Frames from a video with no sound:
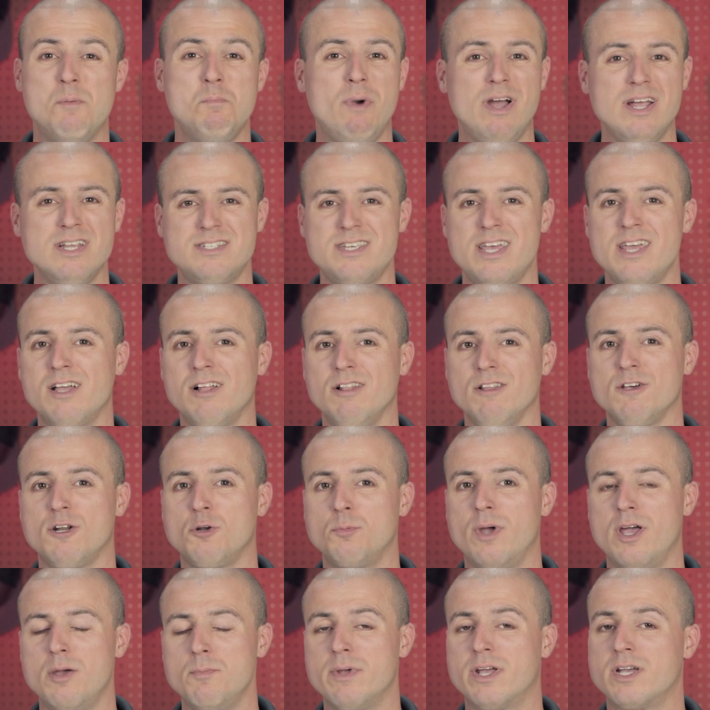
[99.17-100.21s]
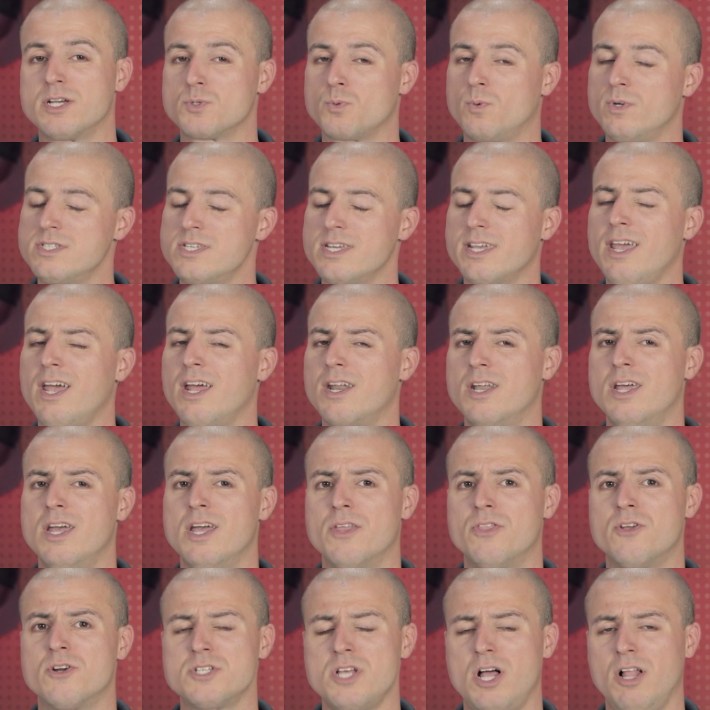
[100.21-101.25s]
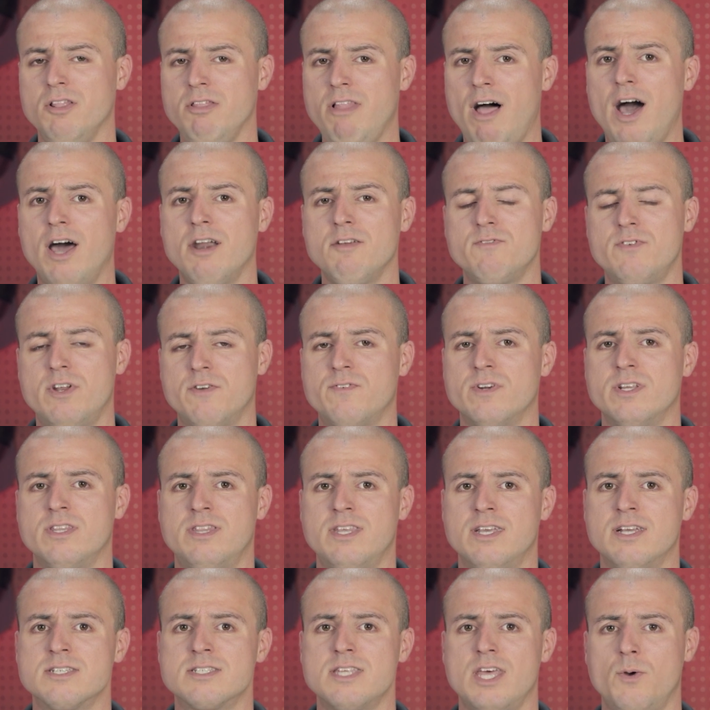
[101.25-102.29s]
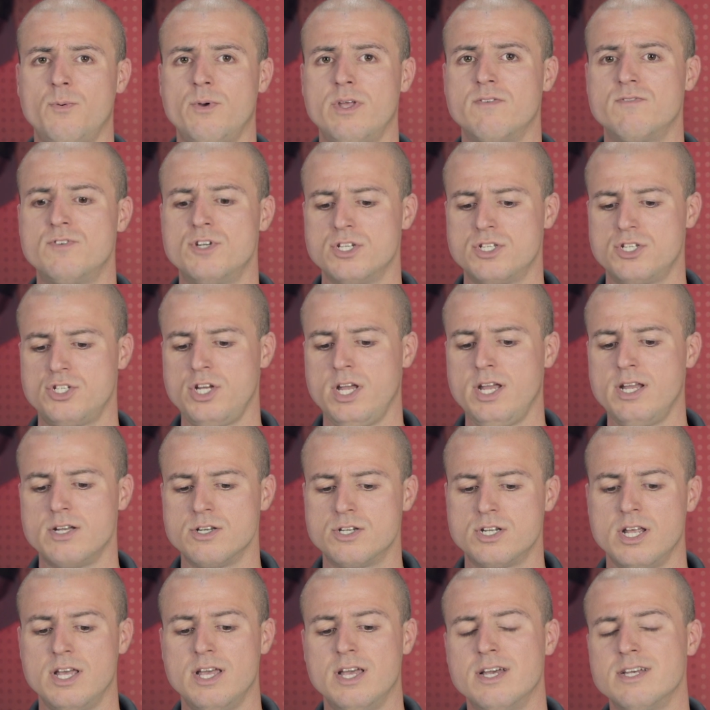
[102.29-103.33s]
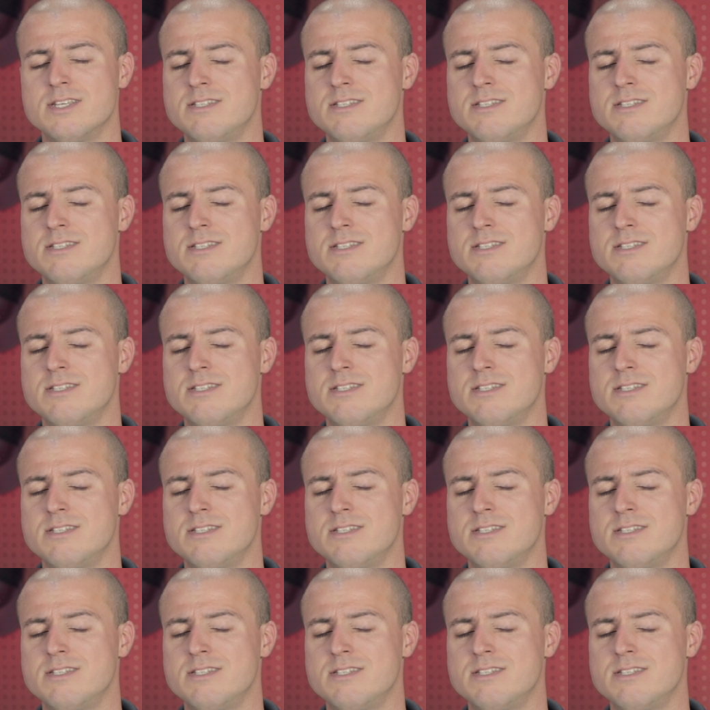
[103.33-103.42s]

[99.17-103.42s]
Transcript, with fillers: it might take a little bit because once again, there's a lot of different things that we have just changed.